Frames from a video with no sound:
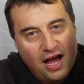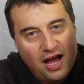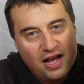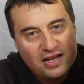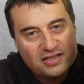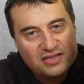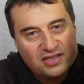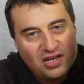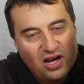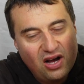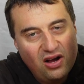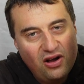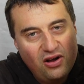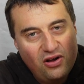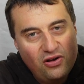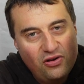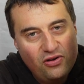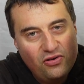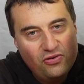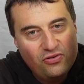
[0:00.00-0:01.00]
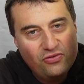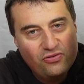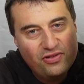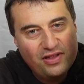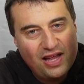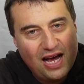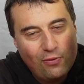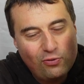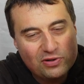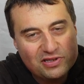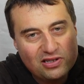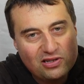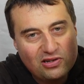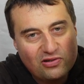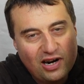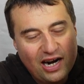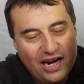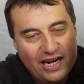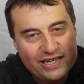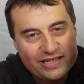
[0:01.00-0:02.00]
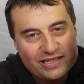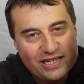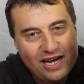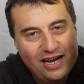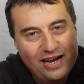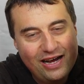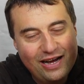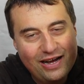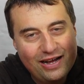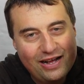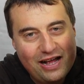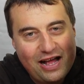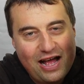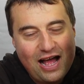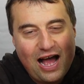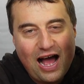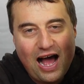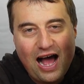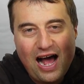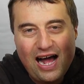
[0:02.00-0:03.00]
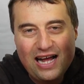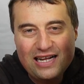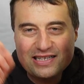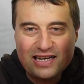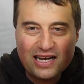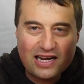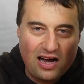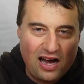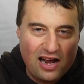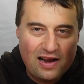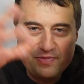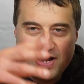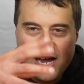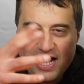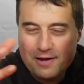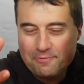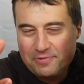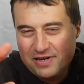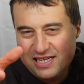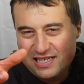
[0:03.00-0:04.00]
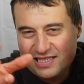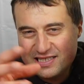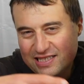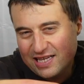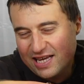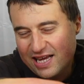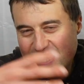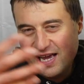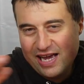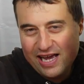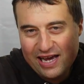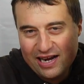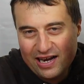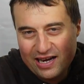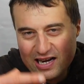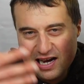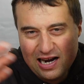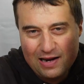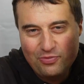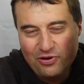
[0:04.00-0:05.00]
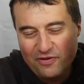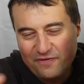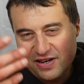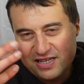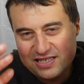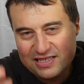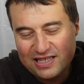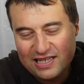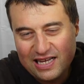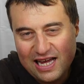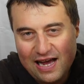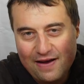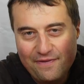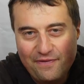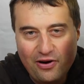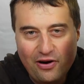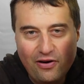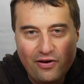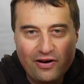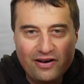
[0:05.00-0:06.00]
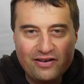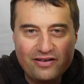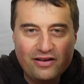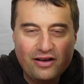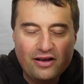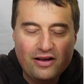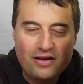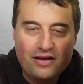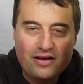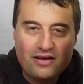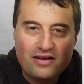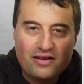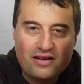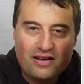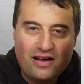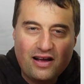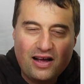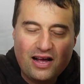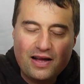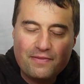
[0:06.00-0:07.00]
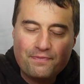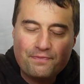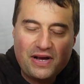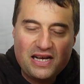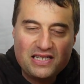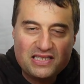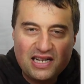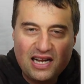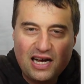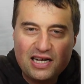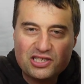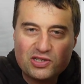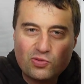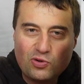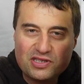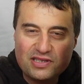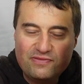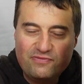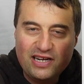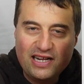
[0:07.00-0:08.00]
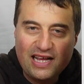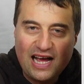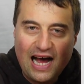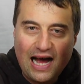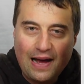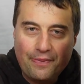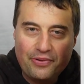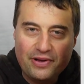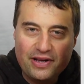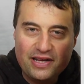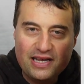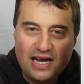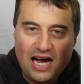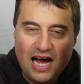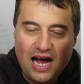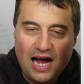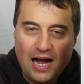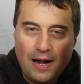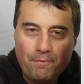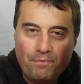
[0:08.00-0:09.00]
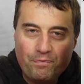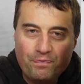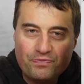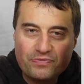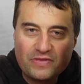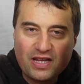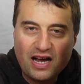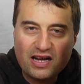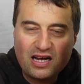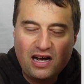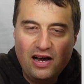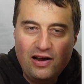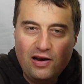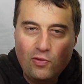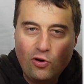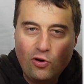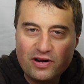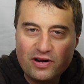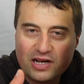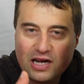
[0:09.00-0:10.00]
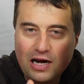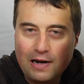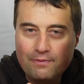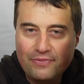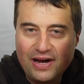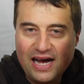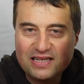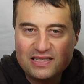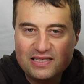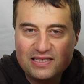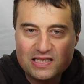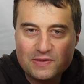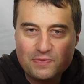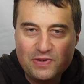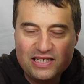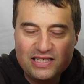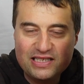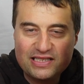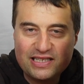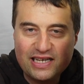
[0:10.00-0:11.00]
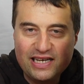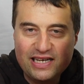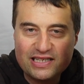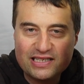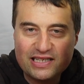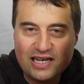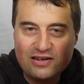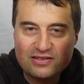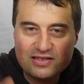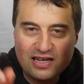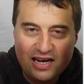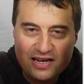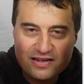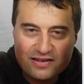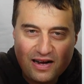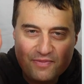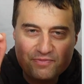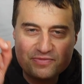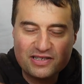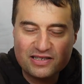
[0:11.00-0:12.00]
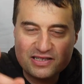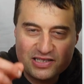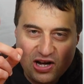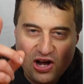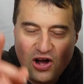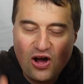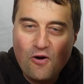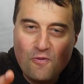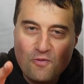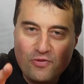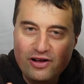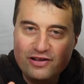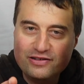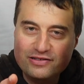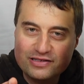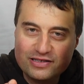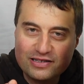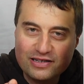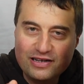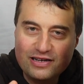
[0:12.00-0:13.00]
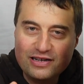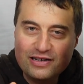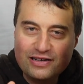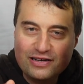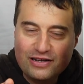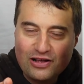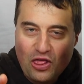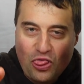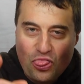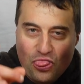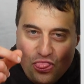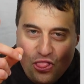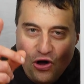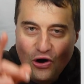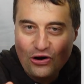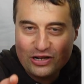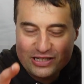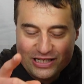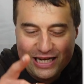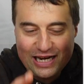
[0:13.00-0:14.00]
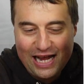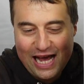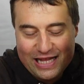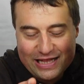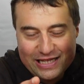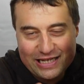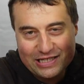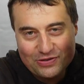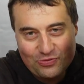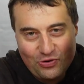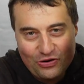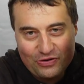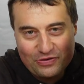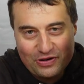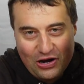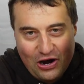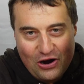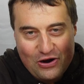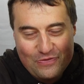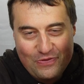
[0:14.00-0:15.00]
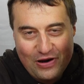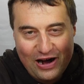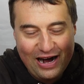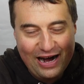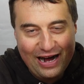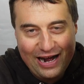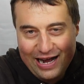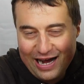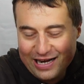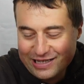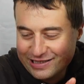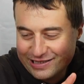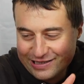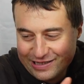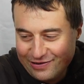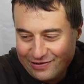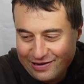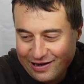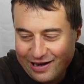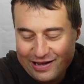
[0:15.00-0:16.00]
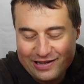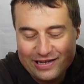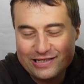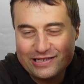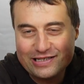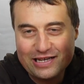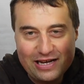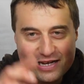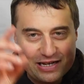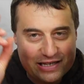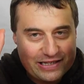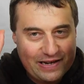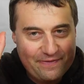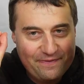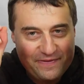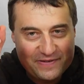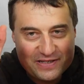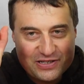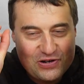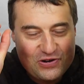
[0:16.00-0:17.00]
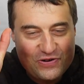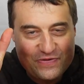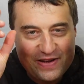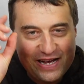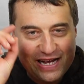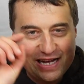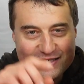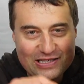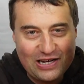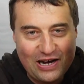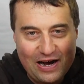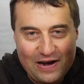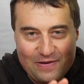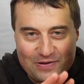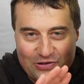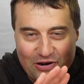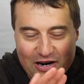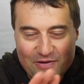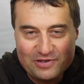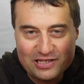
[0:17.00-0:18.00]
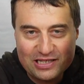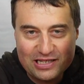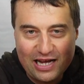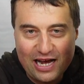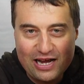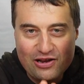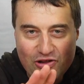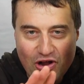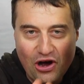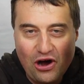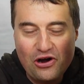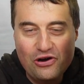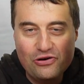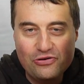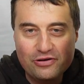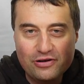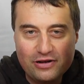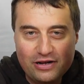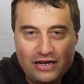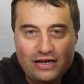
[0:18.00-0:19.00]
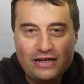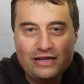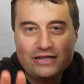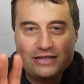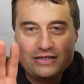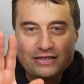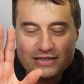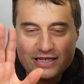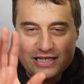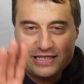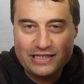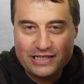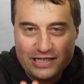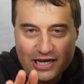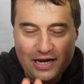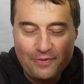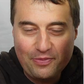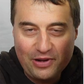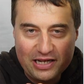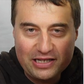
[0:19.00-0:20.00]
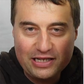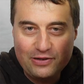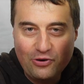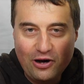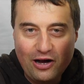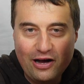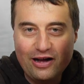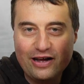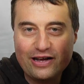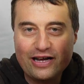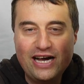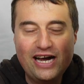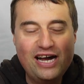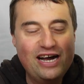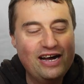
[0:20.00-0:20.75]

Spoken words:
So that wasn't great. And I kind of made a PC and I kind of put things together, and basically I just wasn't really happy. I kind of to come back to this PC because I was like, I'm determined not to let this one go by. I just don't know, there's something to me at times where I'm just like, no, this is going to bloody work.